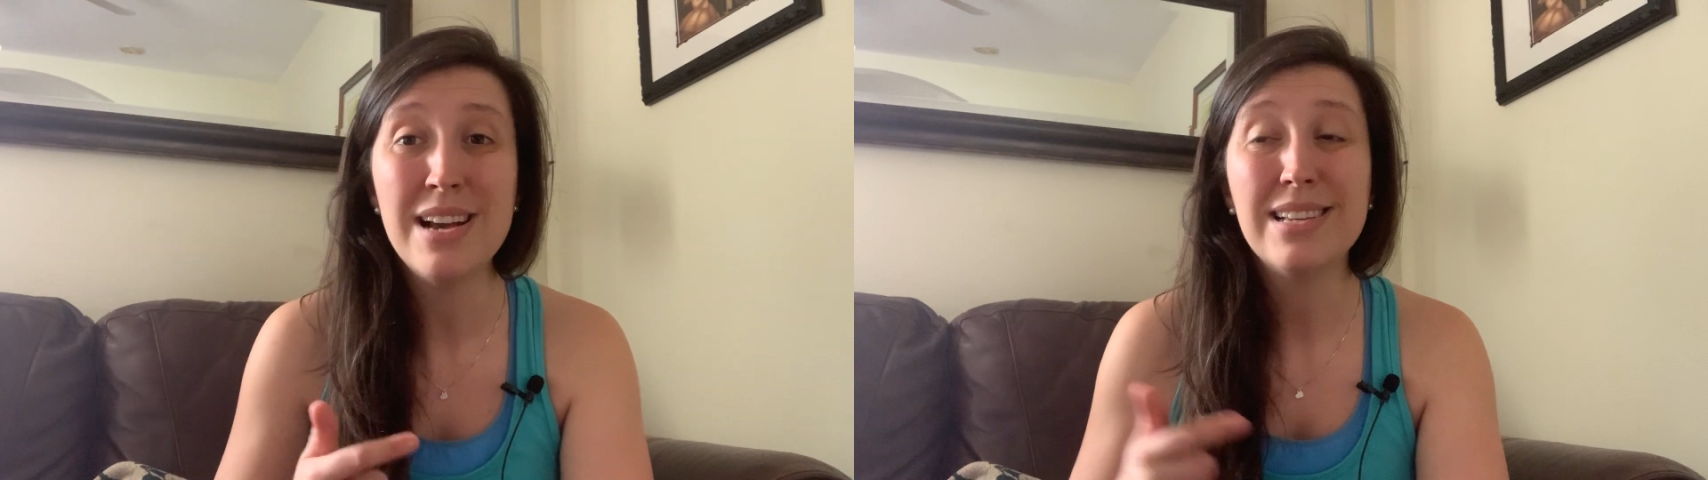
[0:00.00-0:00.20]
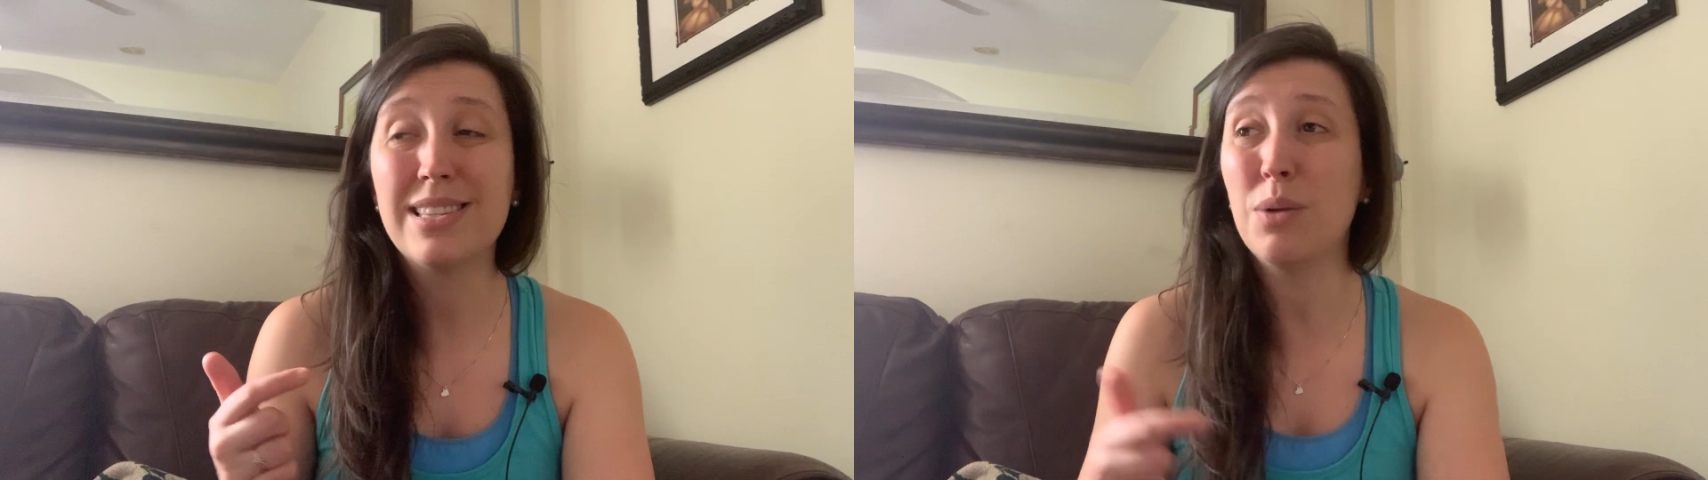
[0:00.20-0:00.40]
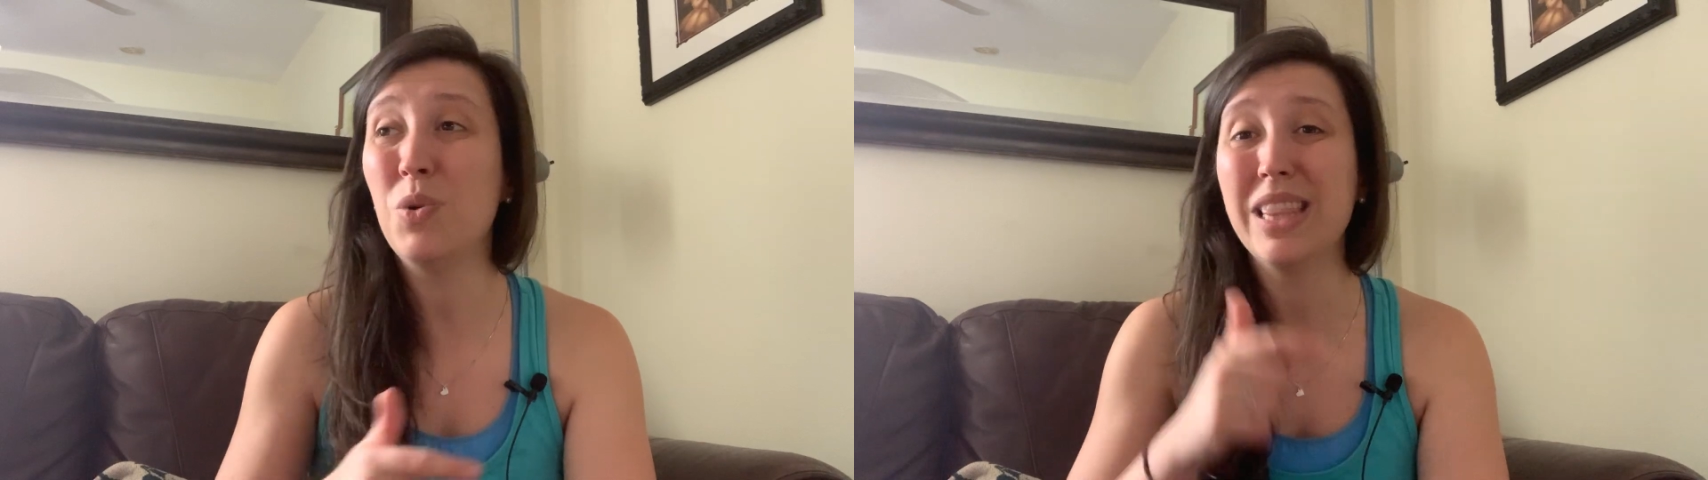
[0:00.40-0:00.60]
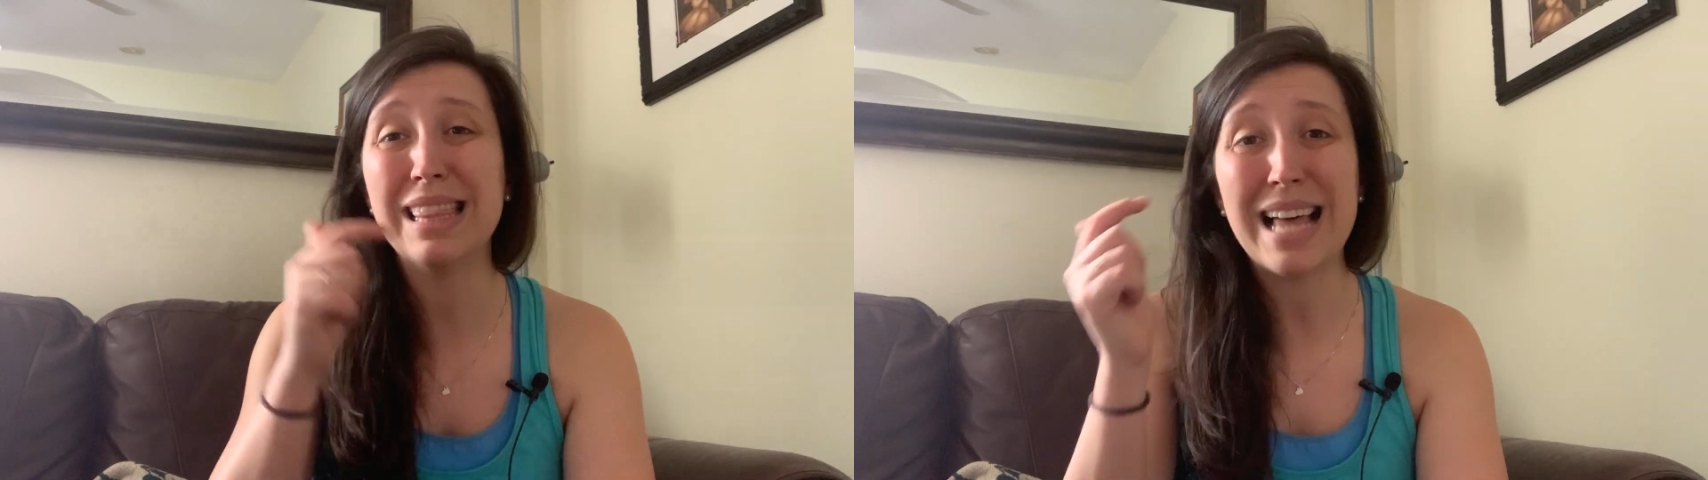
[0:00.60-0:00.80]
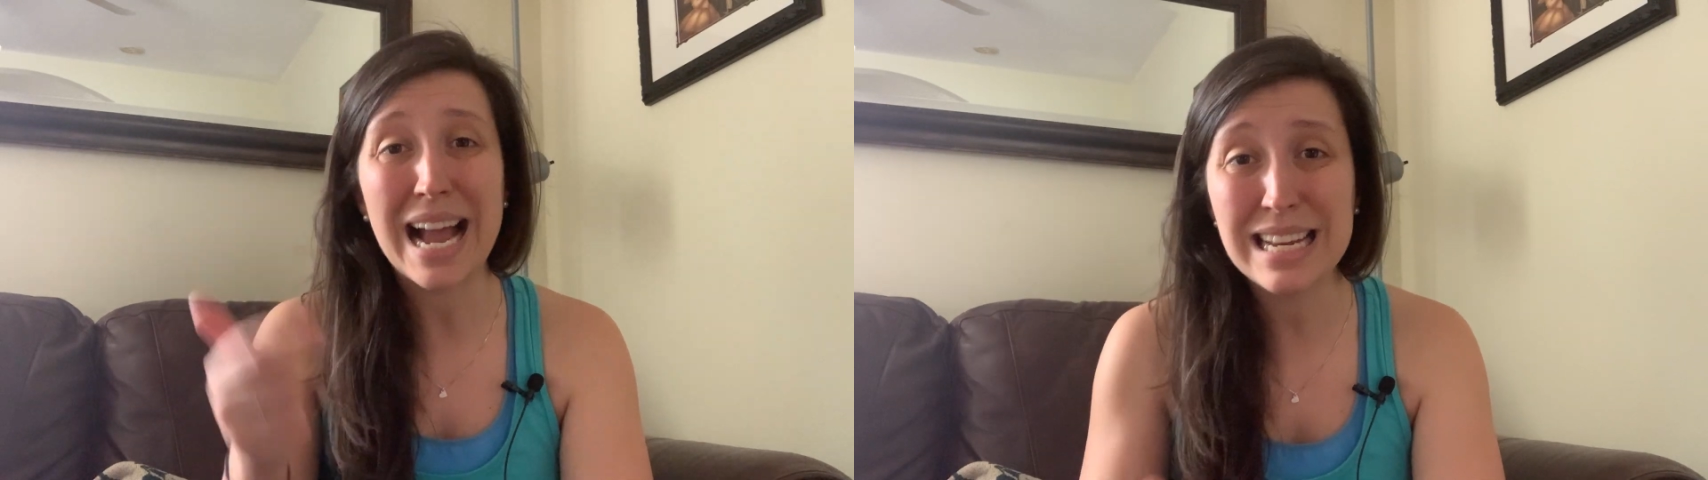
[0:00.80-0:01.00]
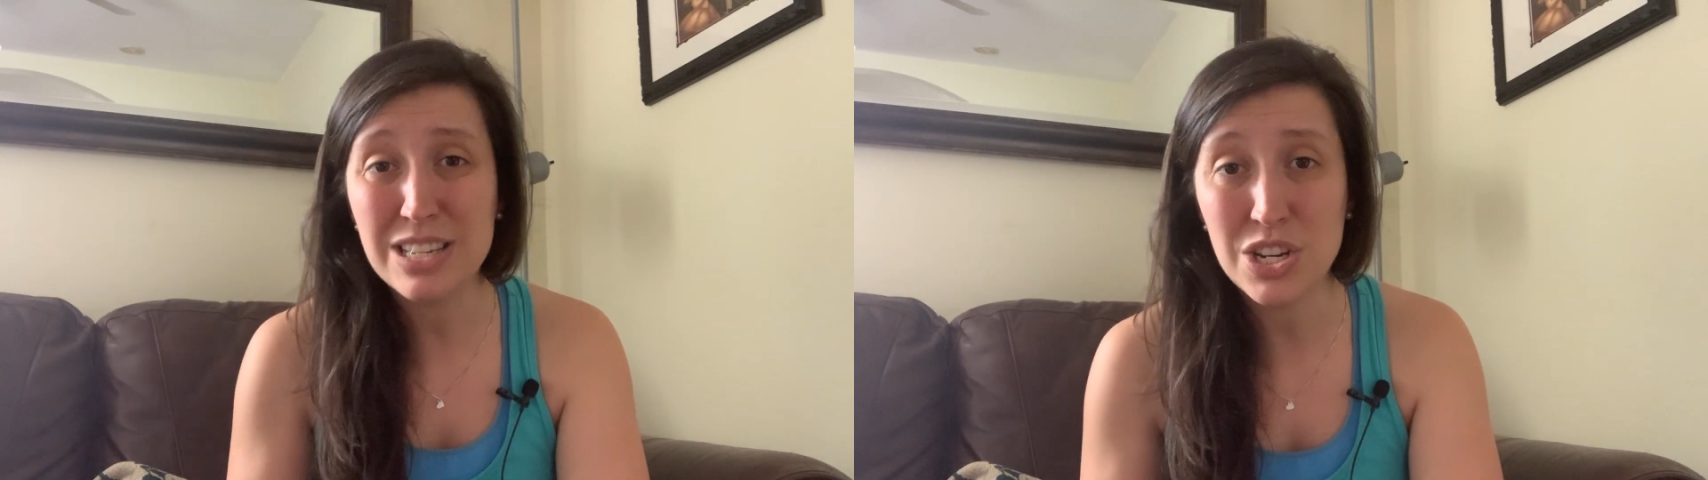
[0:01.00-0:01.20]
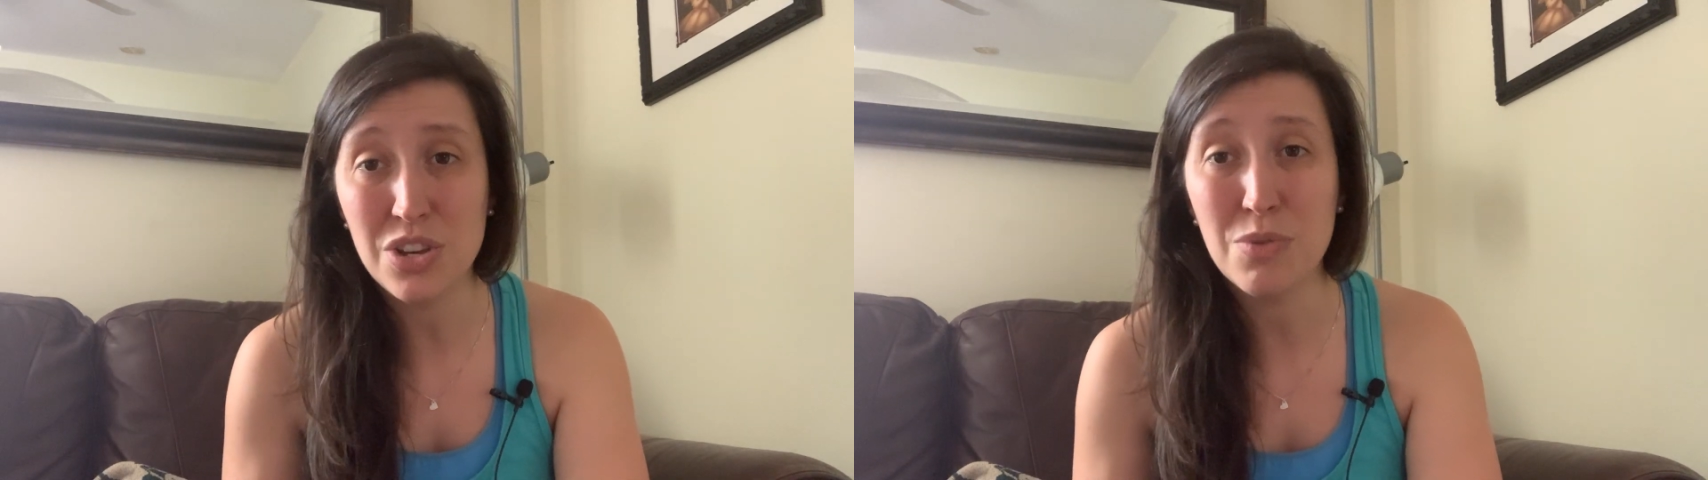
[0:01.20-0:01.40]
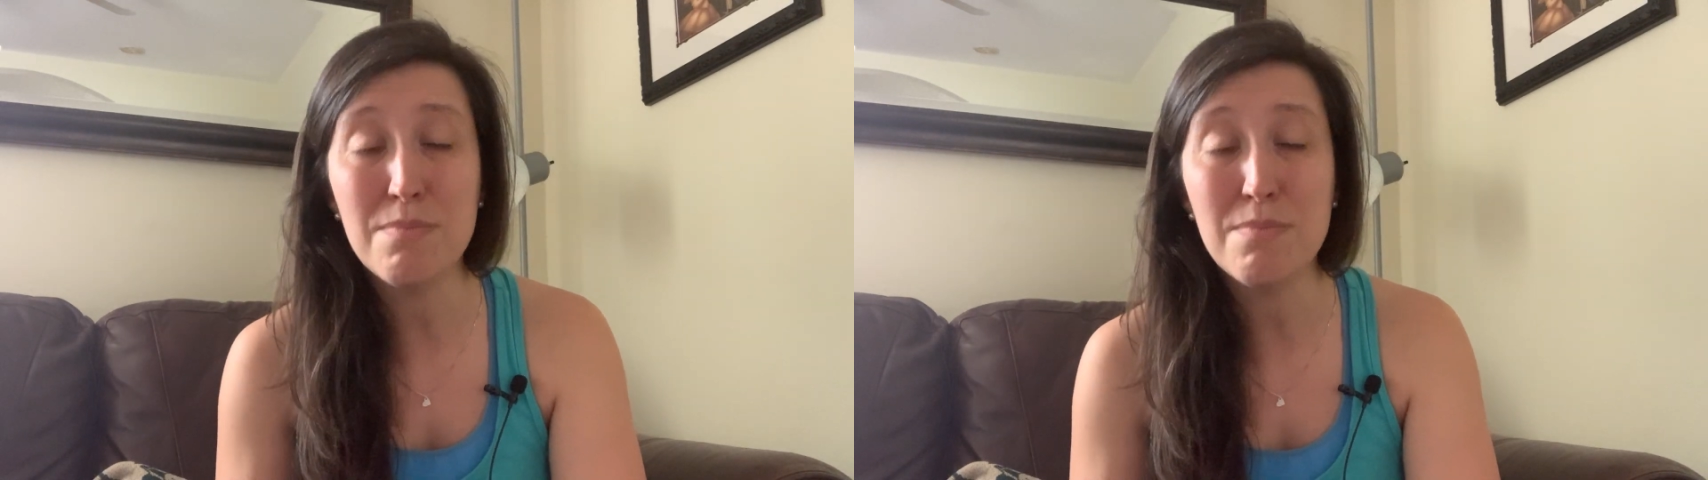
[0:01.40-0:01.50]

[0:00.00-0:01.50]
Someone lied to you.